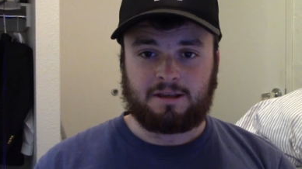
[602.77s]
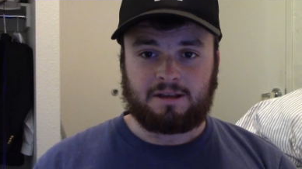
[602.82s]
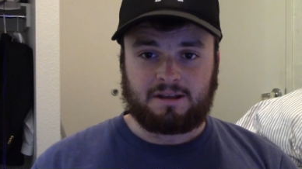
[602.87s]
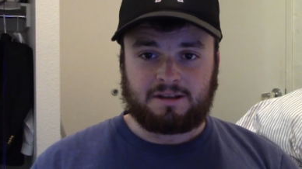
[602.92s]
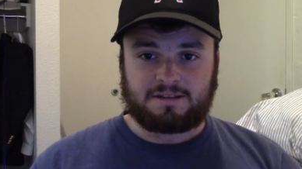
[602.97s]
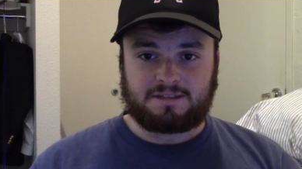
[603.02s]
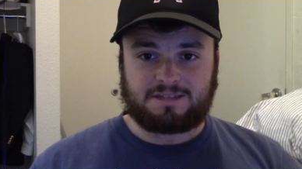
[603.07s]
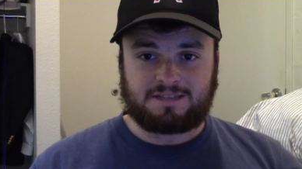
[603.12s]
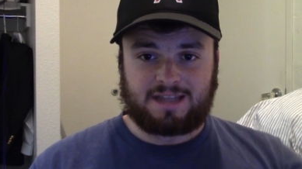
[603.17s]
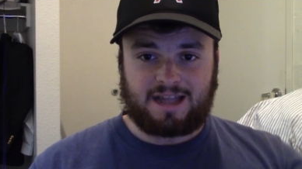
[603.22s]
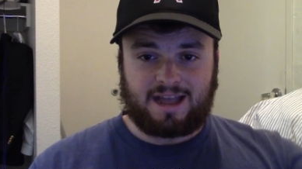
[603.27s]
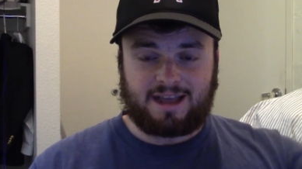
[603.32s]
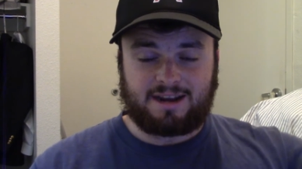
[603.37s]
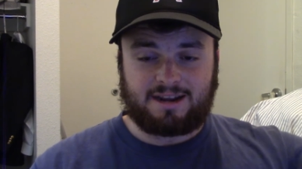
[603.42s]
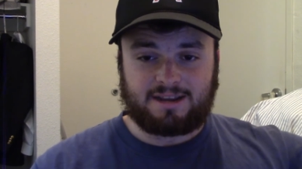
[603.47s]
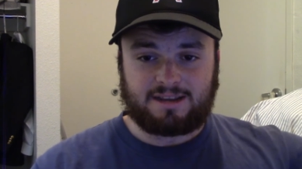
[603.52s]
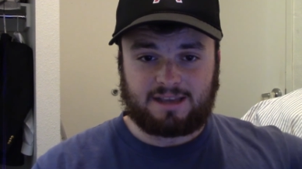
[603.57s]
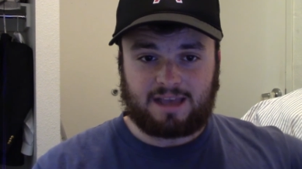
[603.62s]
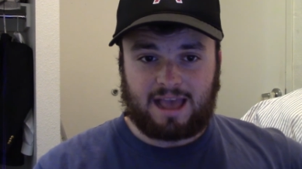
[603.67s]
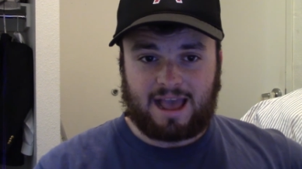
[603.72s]

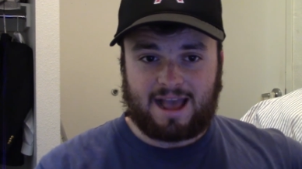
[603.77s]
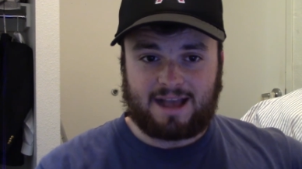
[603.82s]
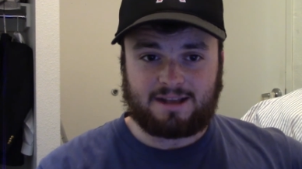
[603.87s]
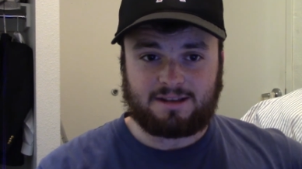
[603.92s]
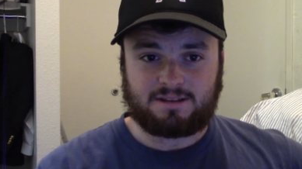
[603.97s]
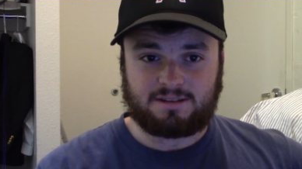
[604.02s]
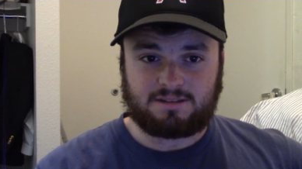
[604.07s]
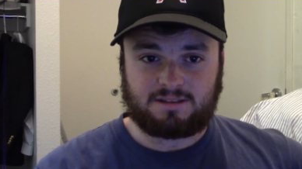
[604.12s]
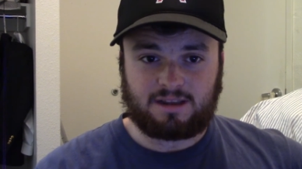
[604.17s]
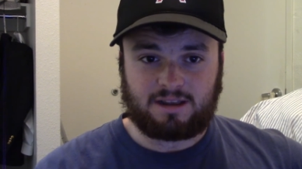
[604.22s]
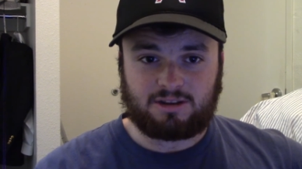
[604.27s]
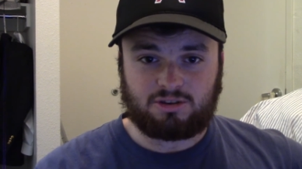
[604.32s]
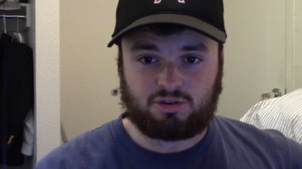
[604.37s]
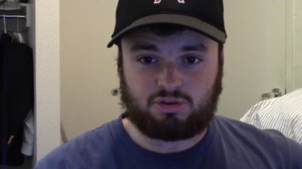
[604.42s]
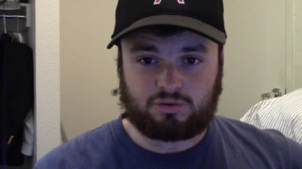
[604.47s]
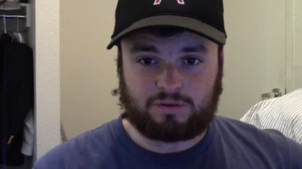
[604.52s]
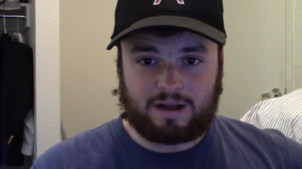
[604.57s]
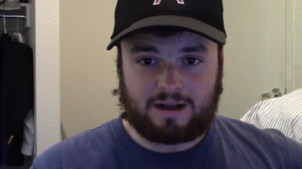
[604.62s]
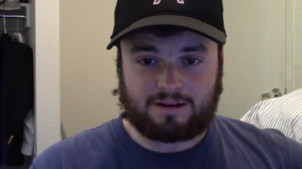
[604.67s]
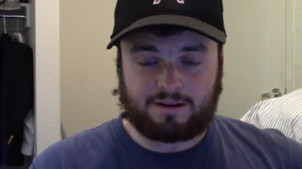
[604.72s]
Stanek has and
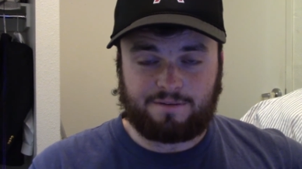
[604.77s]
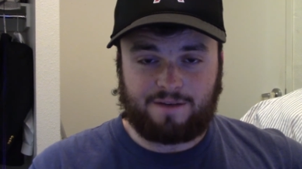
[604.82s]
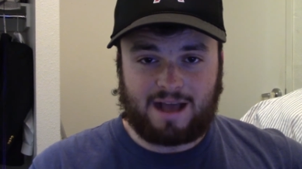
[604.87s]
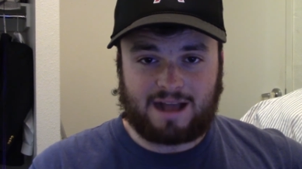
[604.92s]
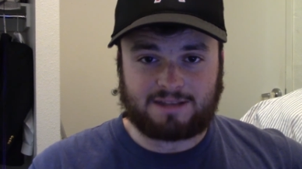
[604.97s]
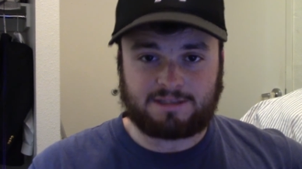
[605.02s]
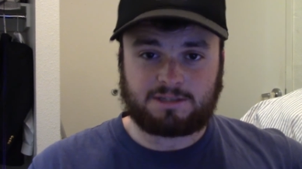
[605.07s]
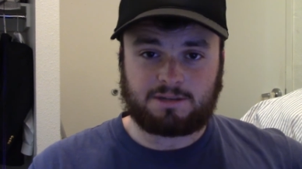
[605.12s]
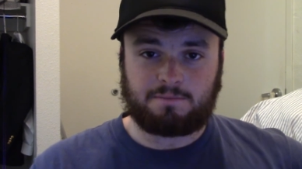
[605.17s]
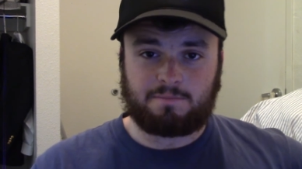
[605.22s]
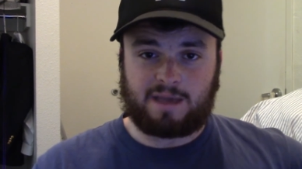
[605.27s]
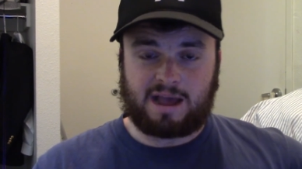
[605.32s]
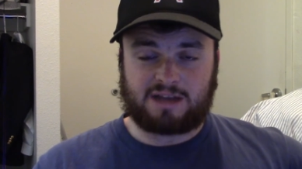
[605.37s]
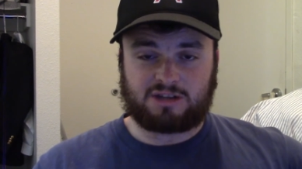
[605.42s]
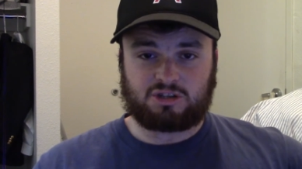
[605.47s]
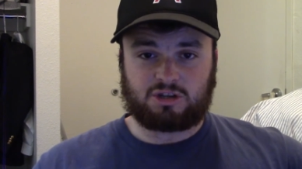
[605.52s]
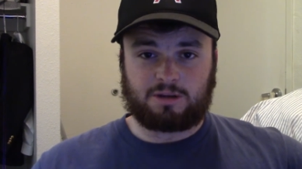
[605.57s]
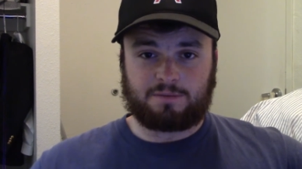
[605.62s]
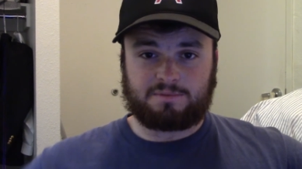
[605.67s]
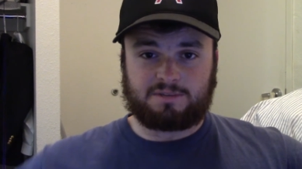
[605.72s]
Trout have had some
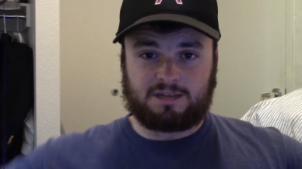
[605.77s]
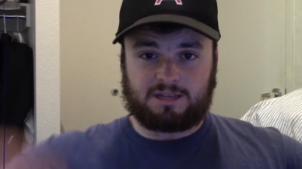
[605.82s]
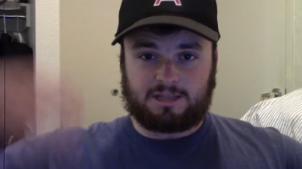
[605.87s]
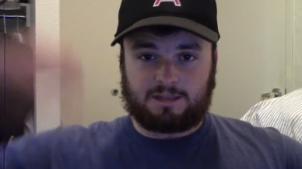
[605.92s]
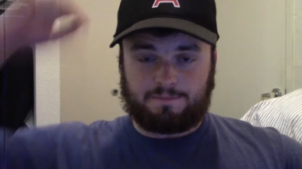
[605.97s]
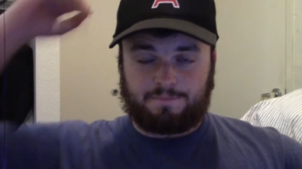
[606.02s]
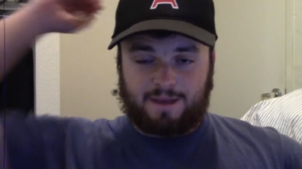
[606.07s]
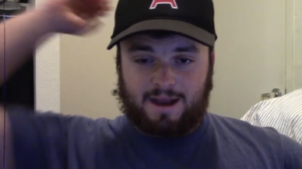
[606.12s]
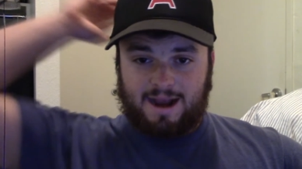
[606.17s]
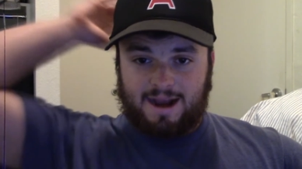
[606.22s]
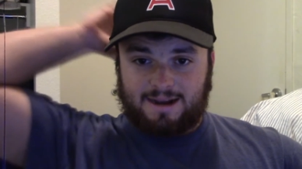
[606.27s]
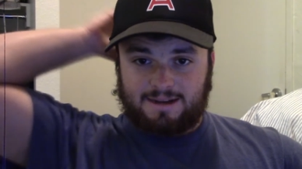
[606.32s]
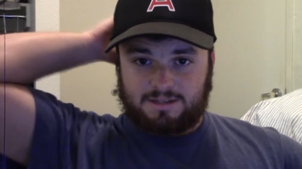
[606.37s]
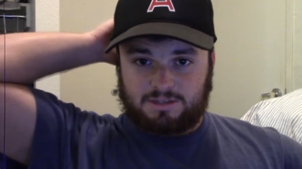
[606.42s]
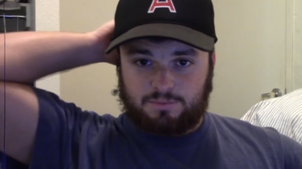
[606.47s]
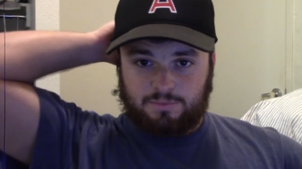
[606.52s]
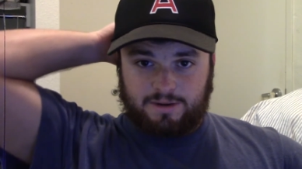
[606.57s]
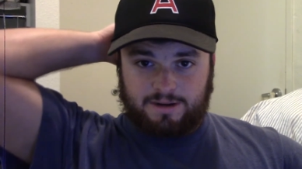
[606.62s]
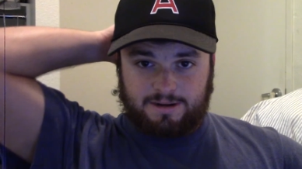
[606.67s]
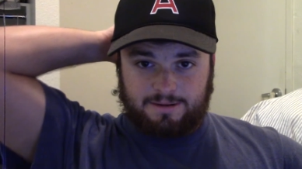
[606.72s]
matchups in the
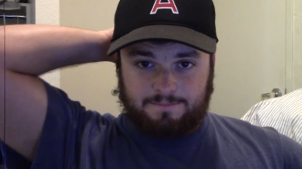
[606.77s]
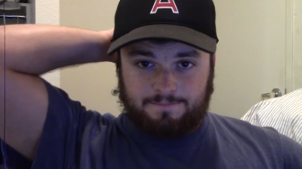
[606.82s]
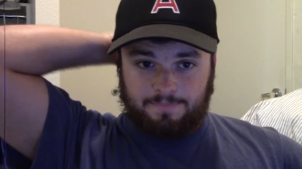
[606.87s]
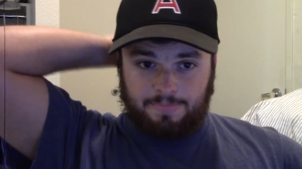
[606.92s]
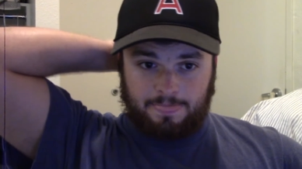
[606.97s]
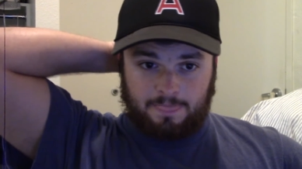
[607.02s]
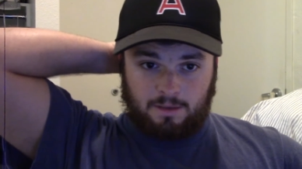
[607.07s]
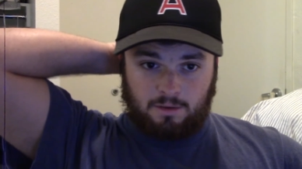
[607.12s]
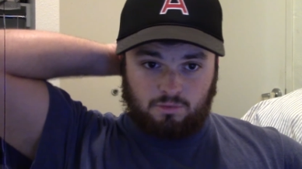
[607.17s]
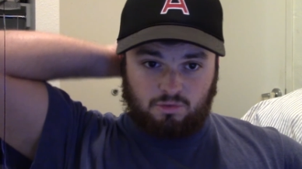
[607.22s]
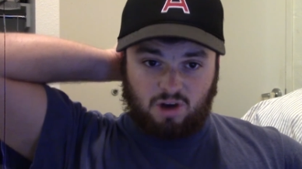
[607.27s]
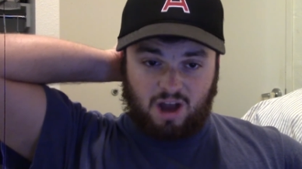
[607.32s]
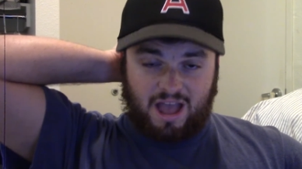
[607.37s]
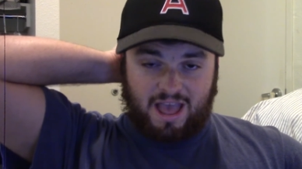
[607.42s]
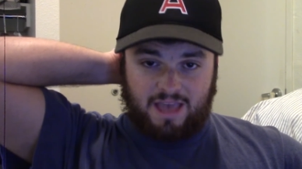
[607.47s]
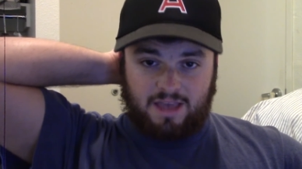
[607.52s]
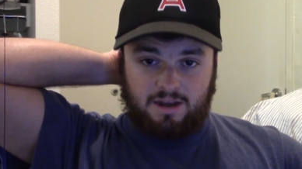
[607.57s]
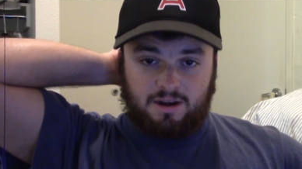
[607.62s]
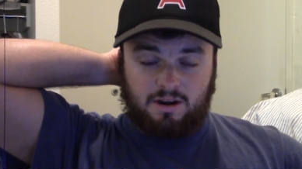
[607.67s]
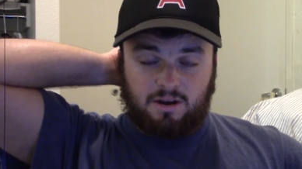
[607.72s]
past when
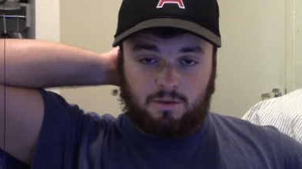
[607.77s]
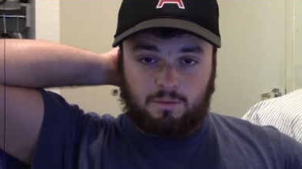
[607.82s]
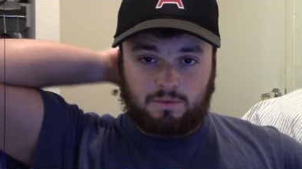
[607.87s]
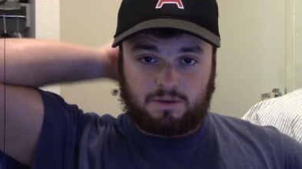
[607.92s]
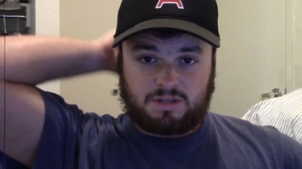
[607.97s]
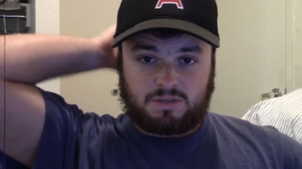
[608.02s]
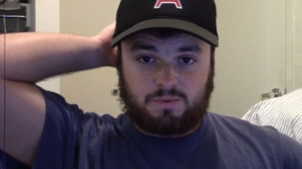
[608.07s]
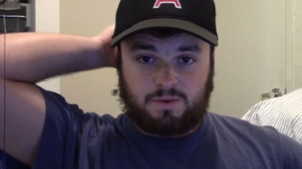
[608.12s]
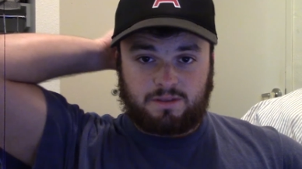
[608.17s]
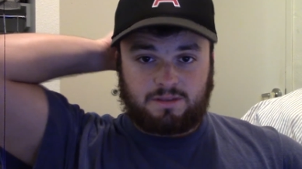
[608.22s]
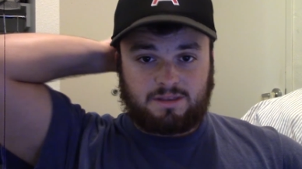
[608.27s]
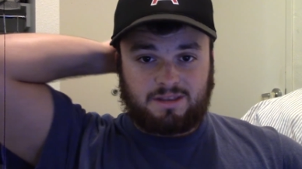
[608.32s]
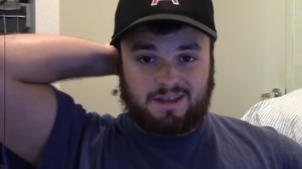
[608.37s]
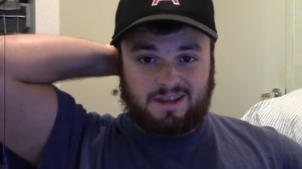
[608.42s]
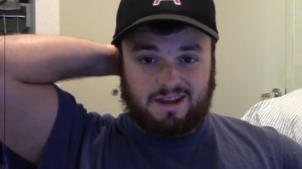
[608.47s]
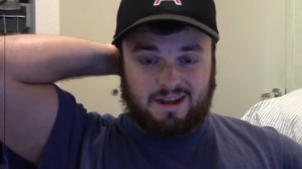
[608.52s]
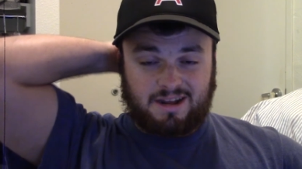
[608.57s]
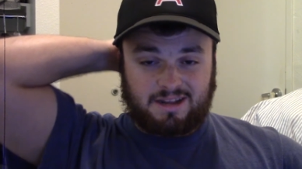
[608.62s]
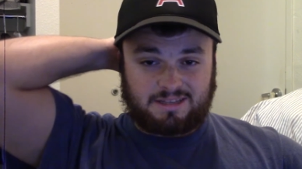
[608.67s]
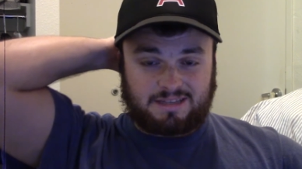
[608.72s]
Ryan was with
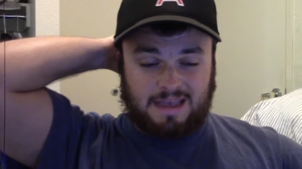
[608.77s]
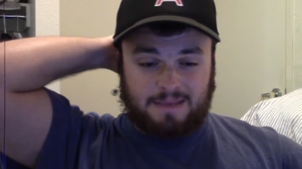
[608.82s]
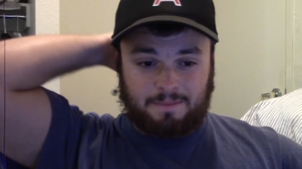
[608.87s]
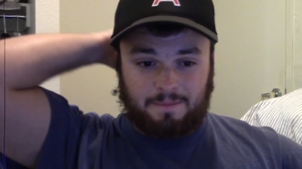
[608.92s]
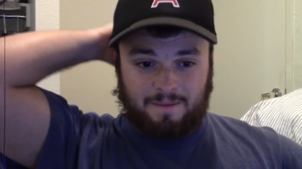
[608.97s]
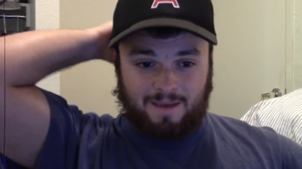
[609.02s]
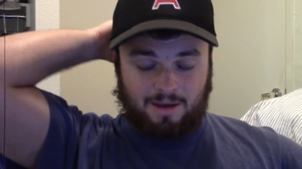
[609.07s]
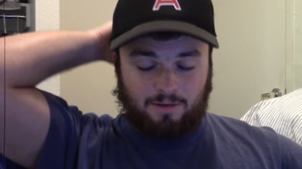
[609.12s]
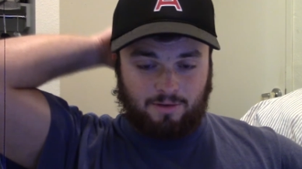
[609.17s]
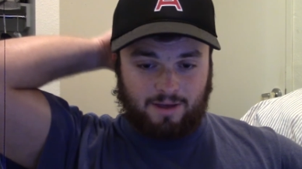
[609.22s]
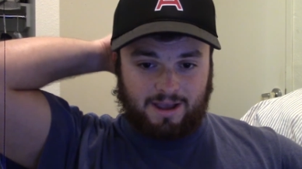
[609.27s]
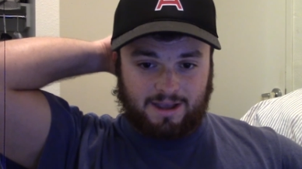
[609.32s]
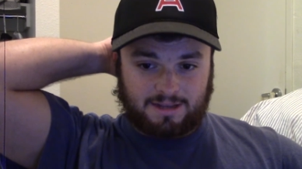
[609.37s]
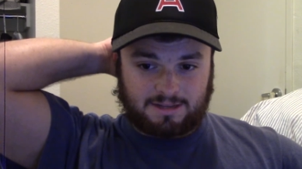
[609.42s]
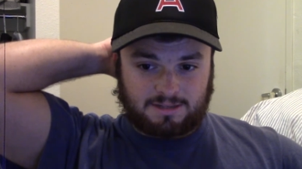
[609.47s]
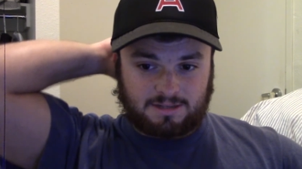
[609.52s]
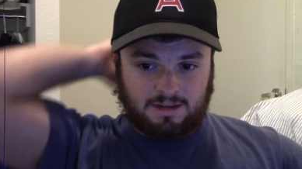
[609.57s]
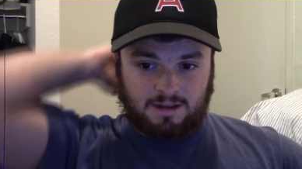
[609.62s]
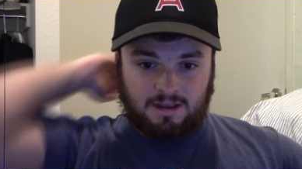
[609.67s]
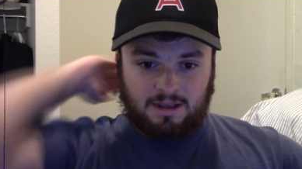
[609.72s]
the uh, Tampa Bay
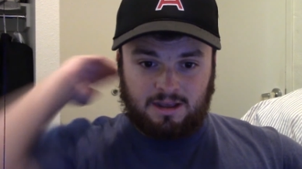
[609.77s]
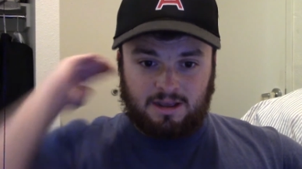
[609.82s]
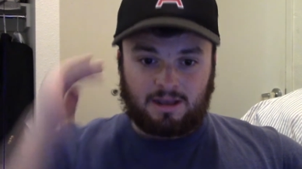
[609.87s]
Rays.